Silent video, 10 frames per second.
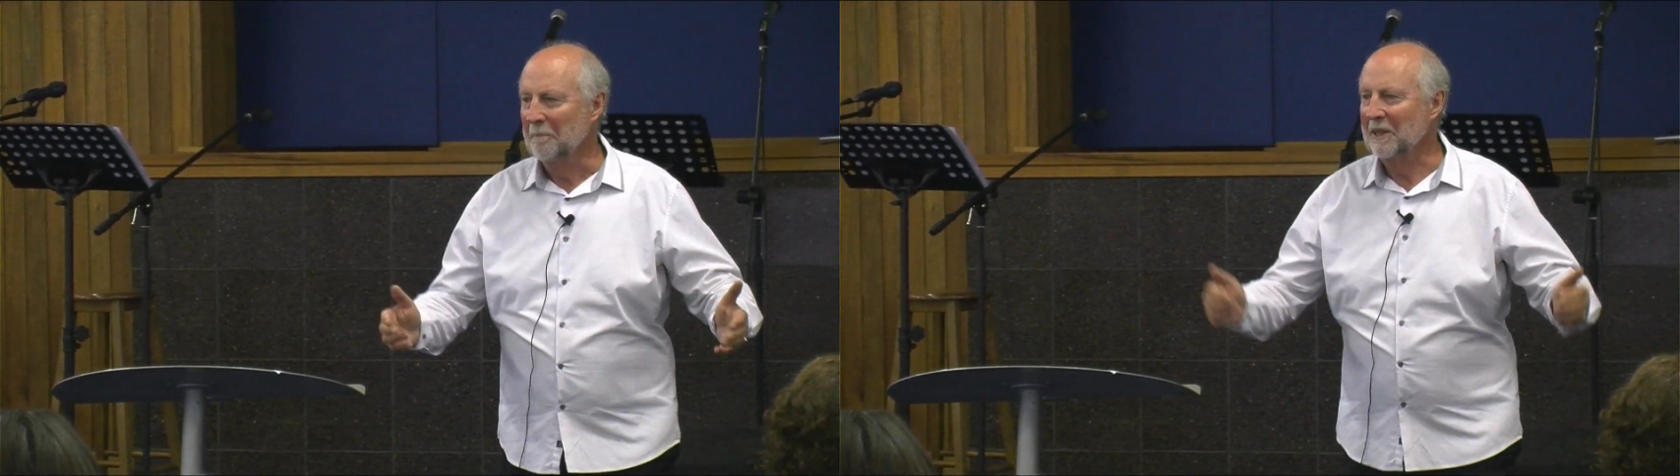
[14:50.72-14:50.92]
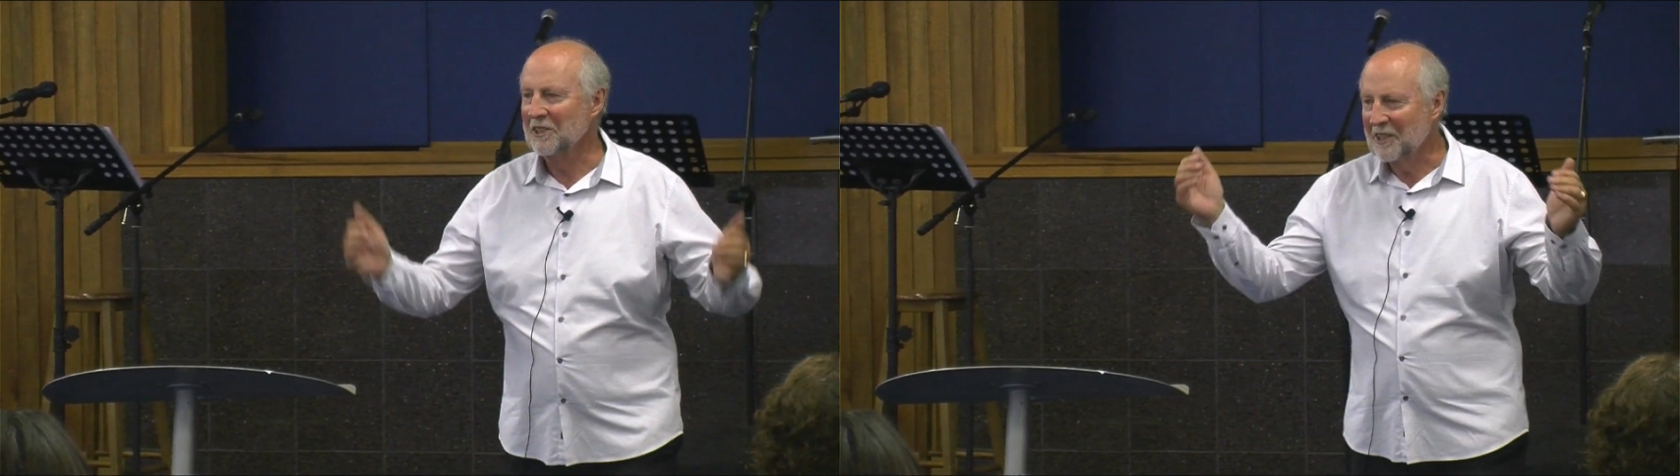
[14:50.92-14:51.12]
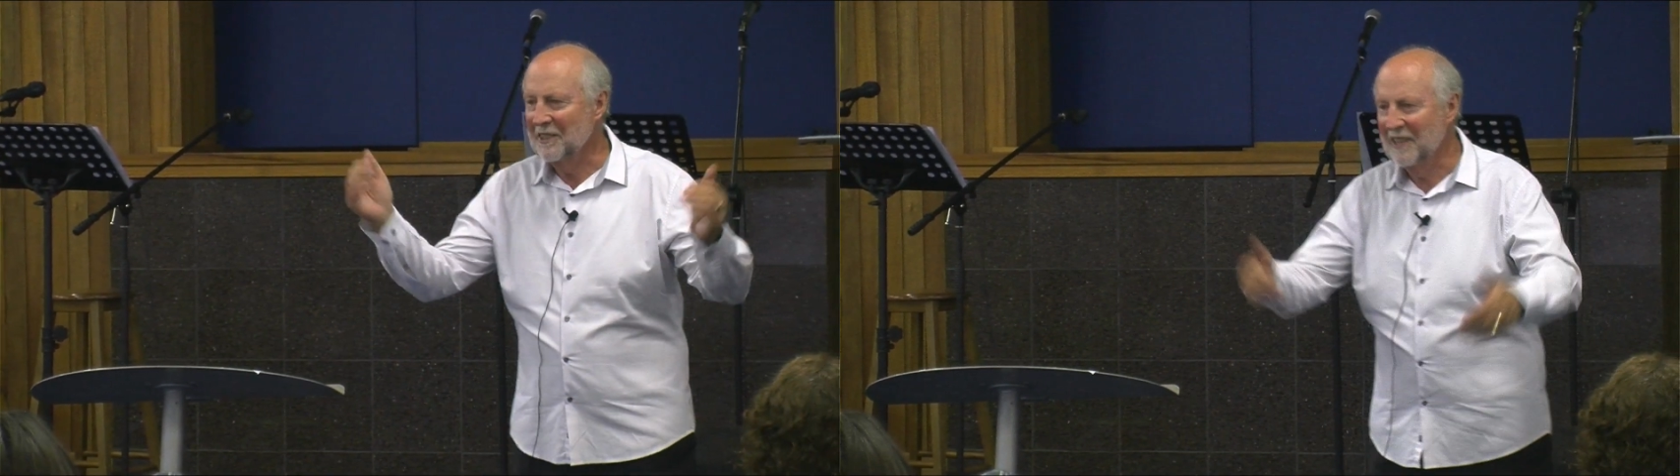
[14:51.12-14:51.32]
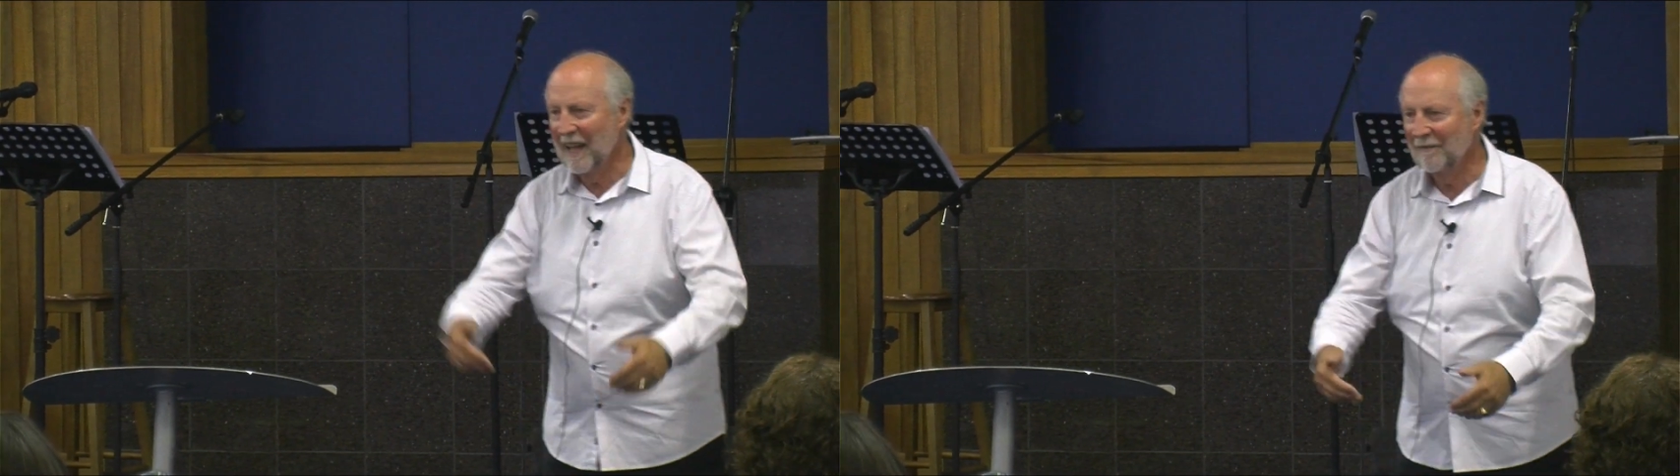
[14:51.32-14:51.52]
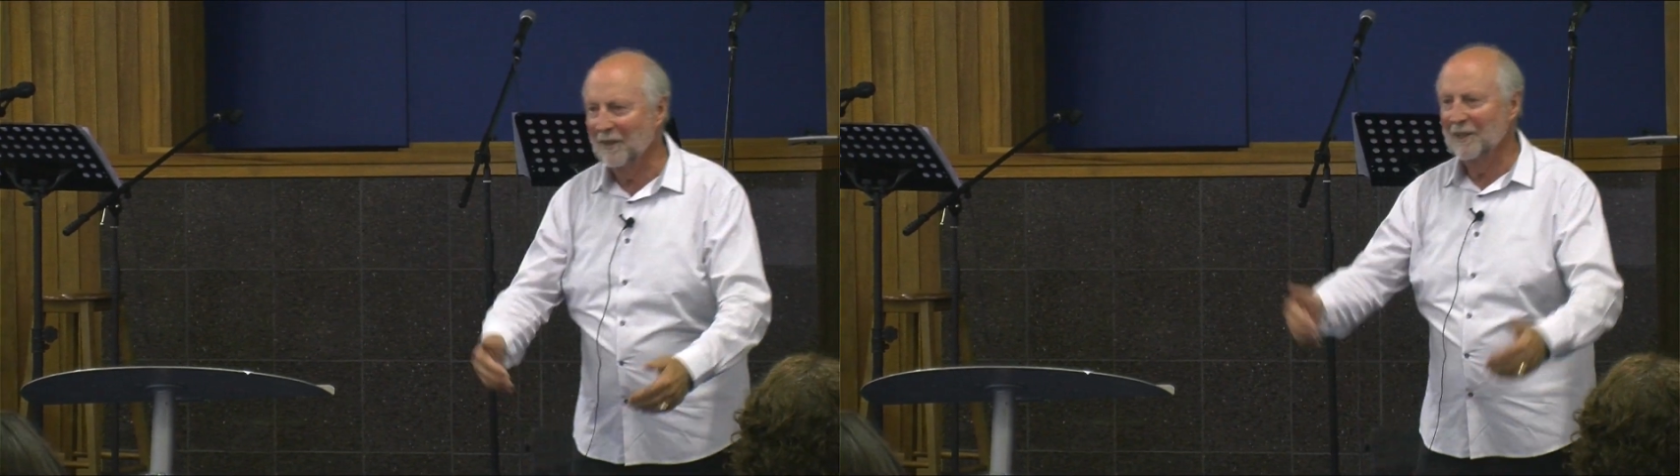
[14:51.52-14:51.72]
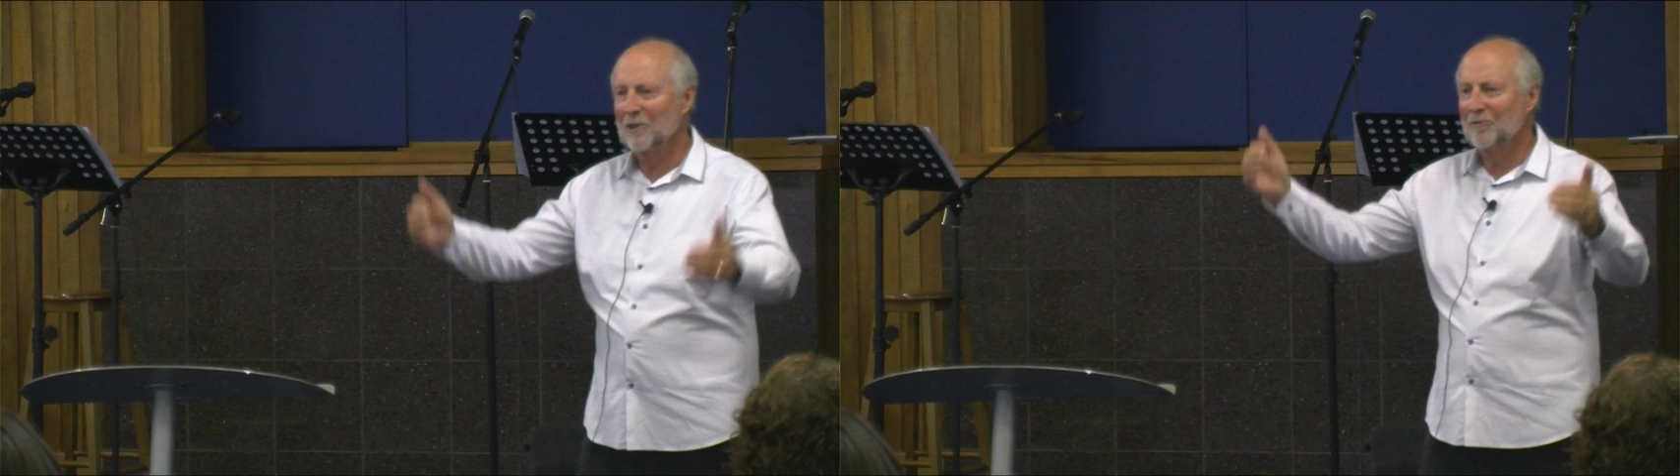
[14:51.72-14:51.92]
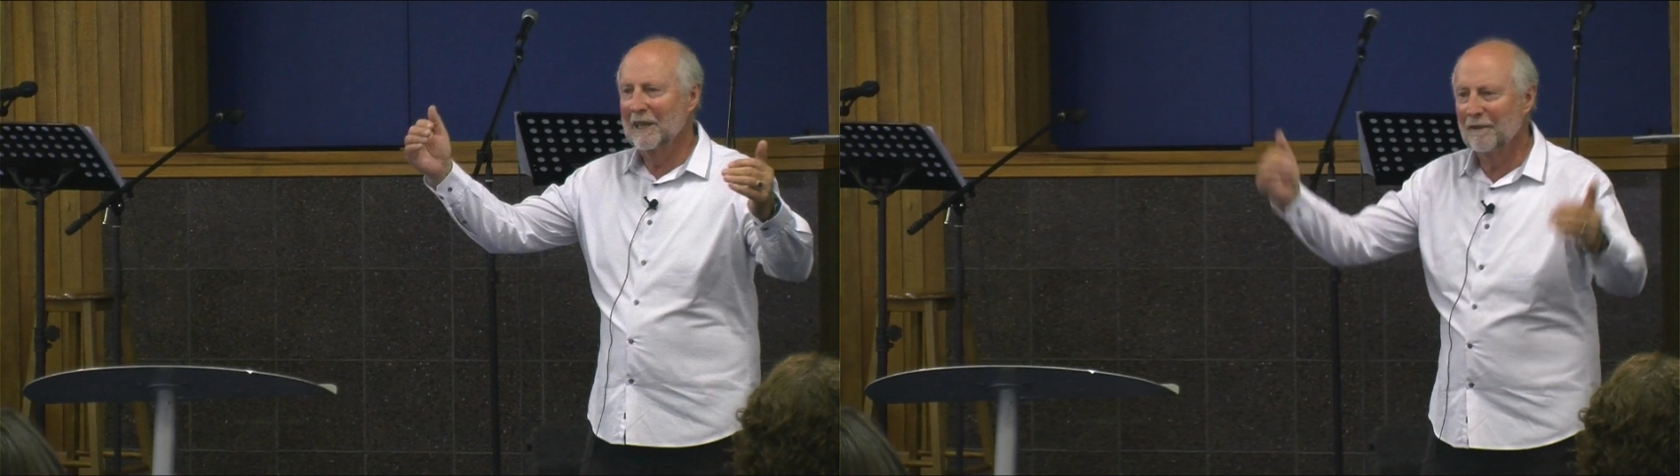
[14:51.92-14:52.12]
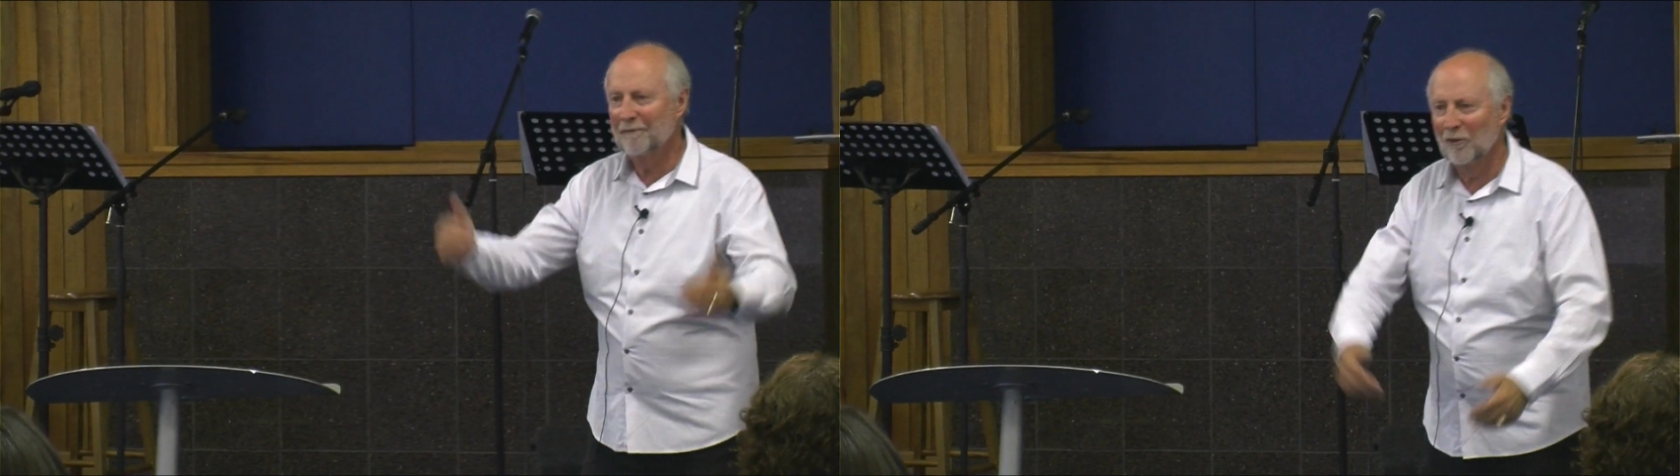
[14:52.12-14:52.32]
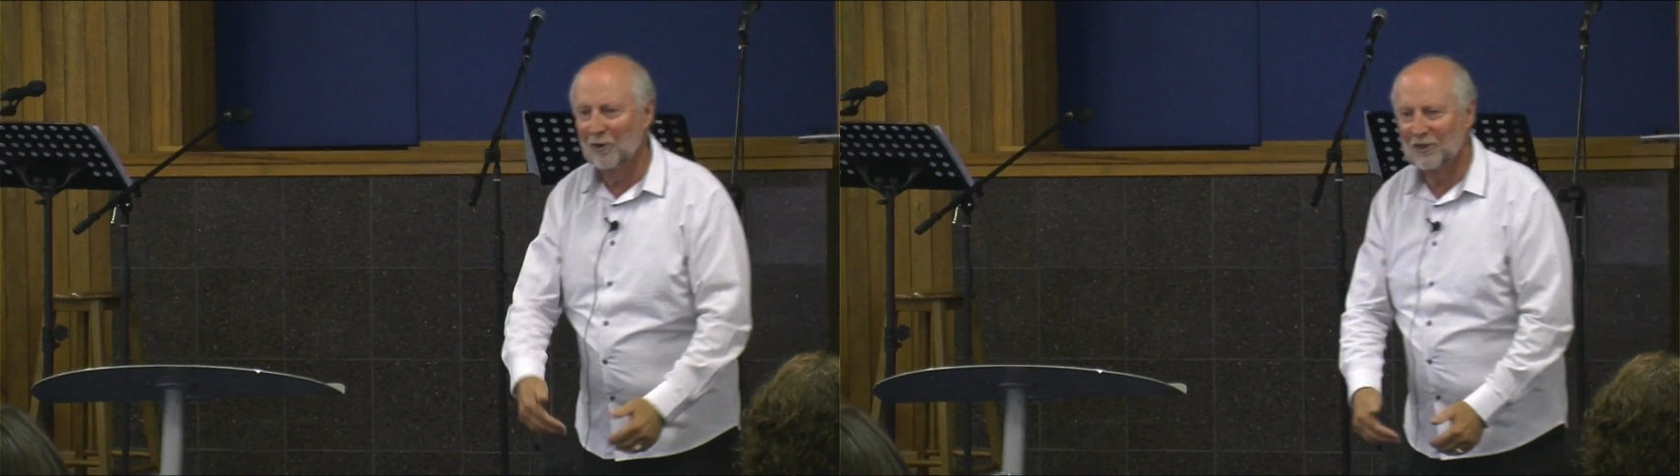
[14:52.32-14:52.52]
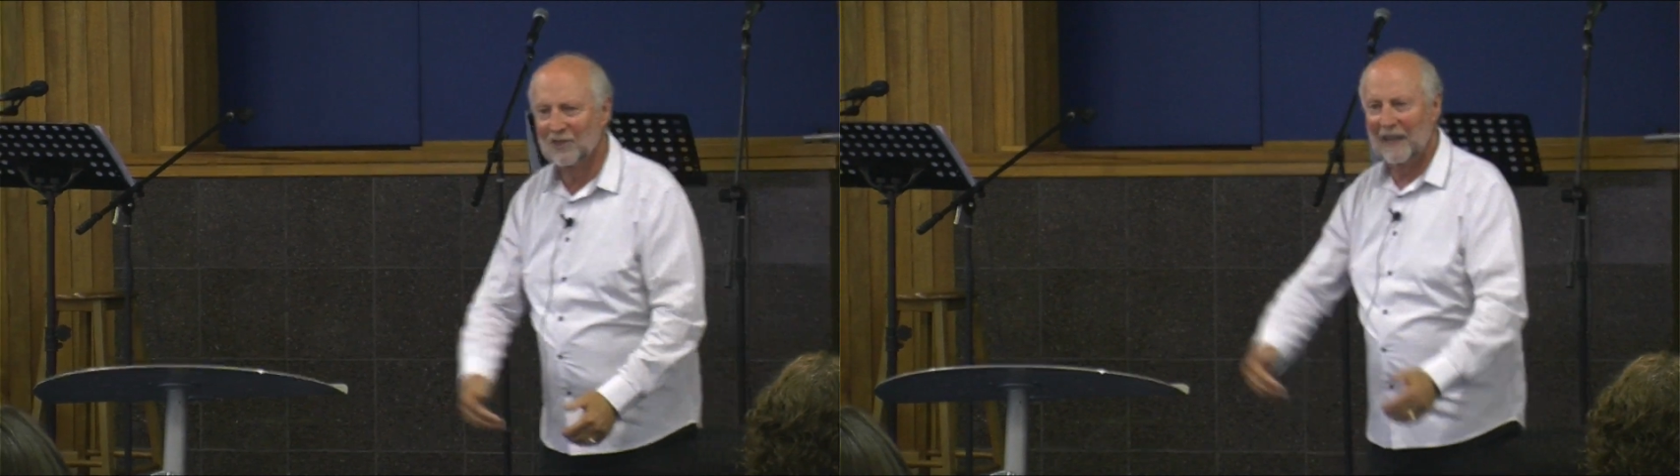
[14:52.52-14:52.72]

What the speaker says: But it's the devil who reinforces